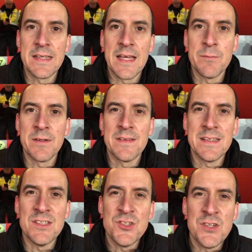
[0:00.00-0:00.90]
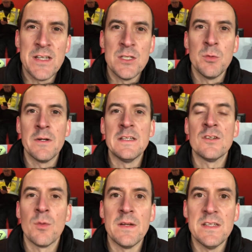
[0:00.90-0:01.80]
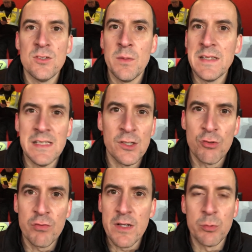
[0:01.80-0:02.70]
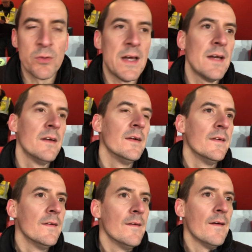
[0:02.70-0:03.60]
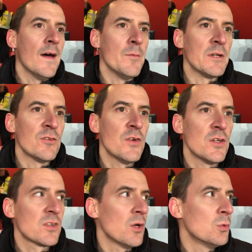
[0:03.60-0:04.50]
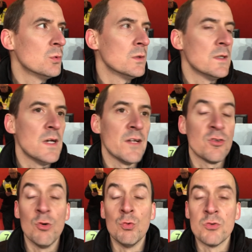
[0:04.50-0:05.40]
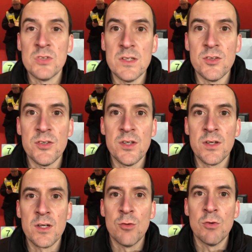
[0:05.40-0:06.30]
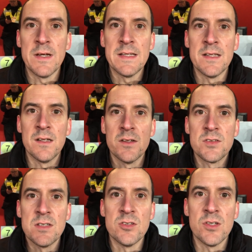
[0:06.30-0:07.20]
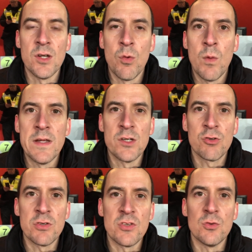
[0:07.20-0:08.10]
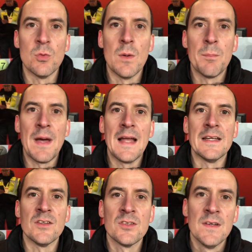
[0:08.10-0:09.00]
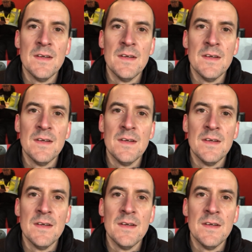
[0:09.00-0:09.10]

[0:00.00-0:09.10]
game, I think in January 2020. Incredible, that. And his first goal at all since the goal right at the end of last season away at Crystal Palace.